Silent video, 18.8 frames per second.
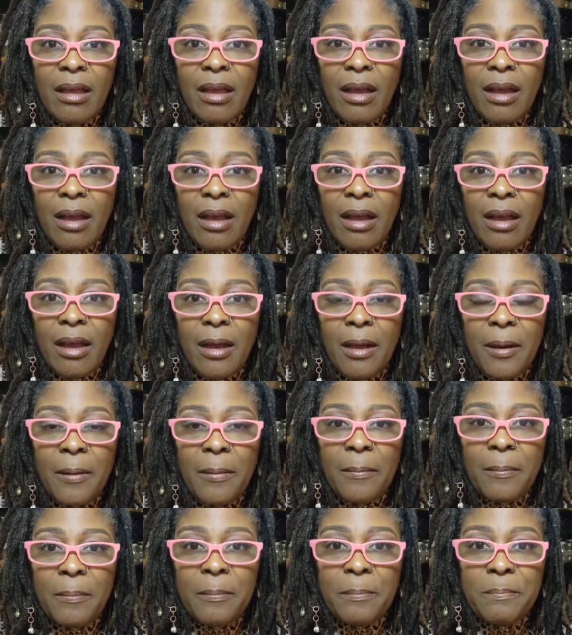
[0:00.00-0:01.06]

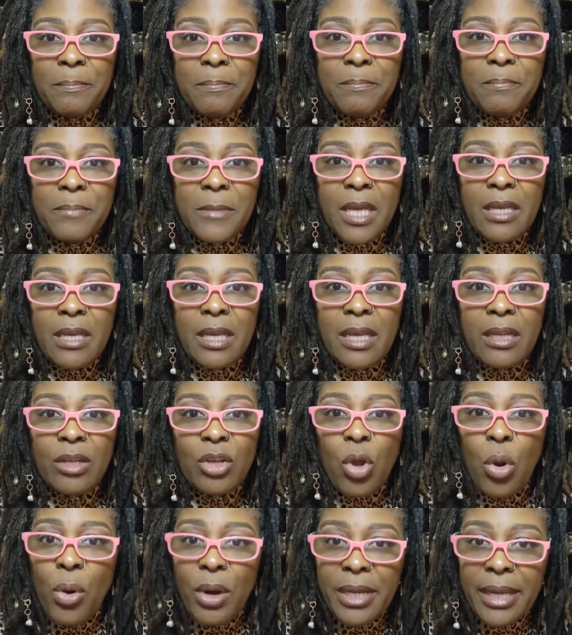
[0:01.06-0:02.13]
um, in
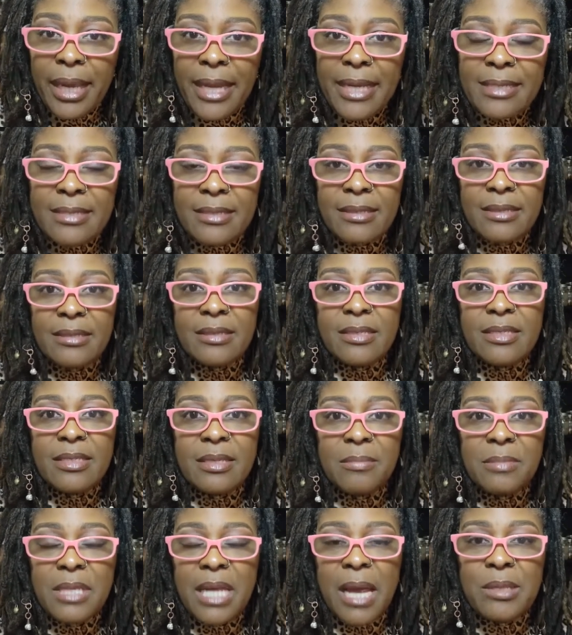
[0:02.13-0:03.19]
court cases
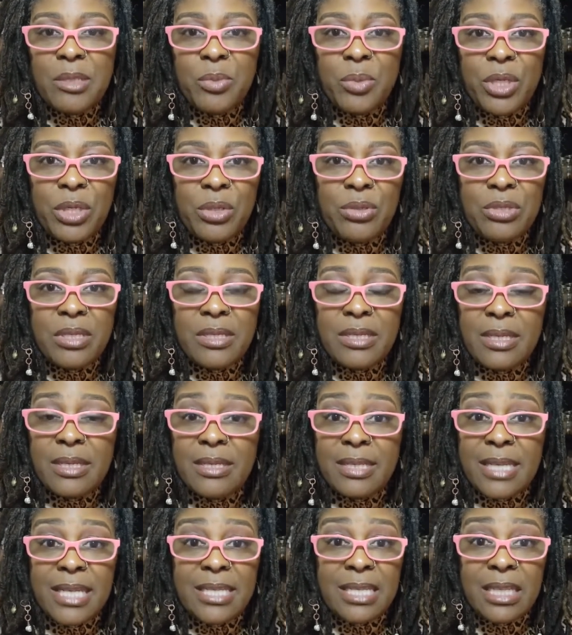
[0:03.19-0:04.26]
sometimes we use it
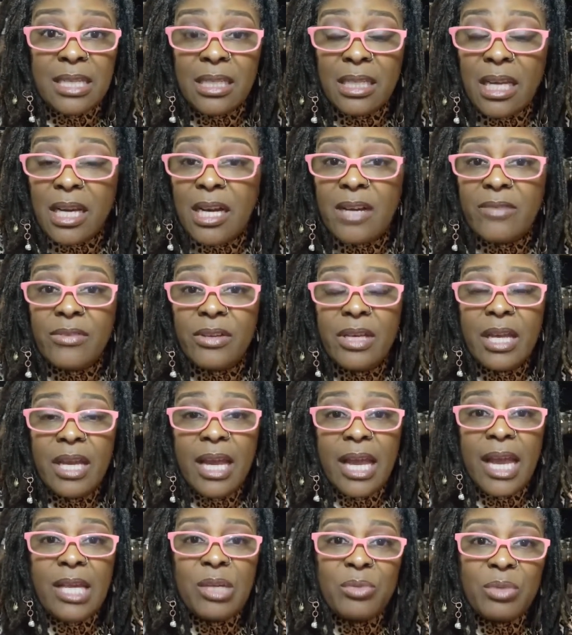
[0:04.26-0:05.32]
success in love
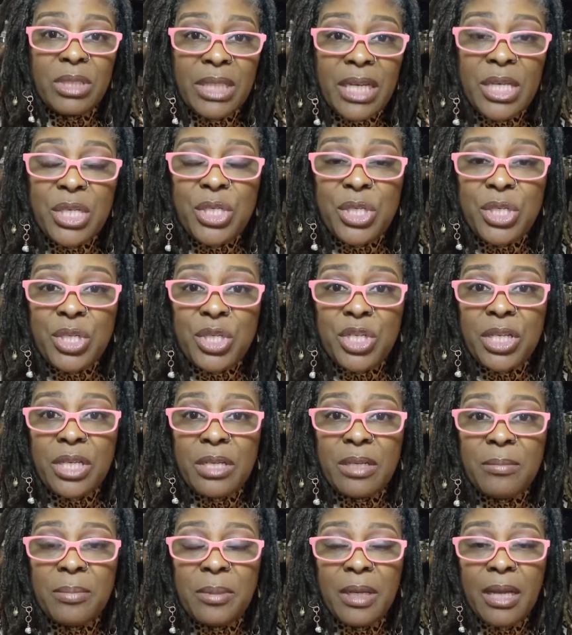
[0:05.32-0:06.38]
and
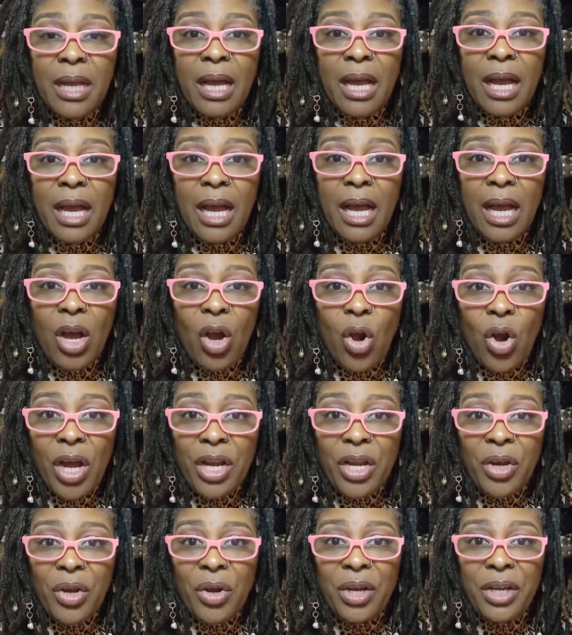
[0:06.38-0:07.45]
relationship uh, on
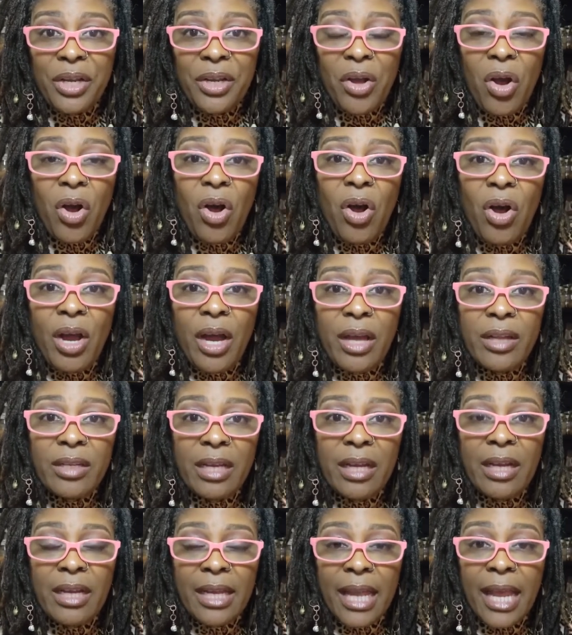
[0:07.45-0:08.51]
and on and on
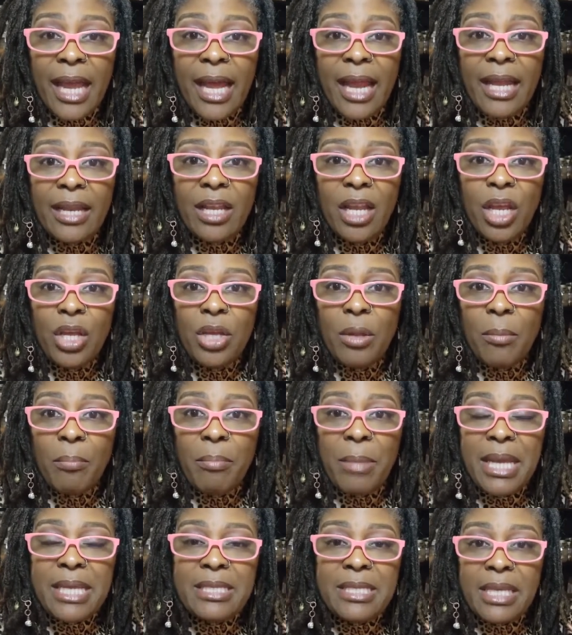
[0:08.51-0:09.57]
again
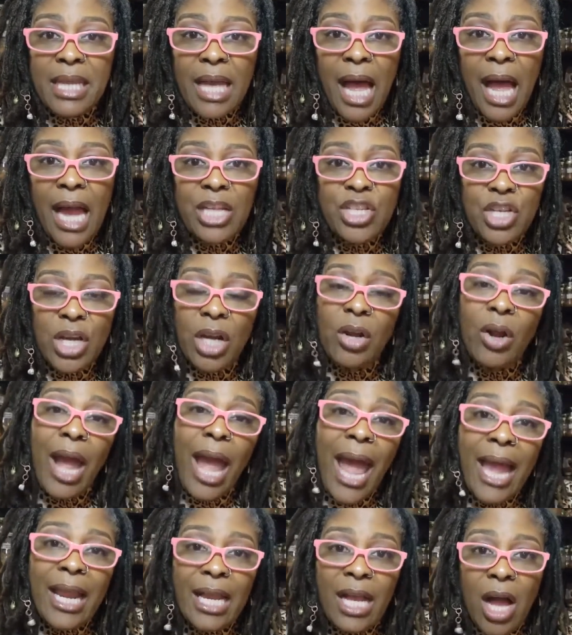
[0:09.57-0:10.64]
mixing high john or adding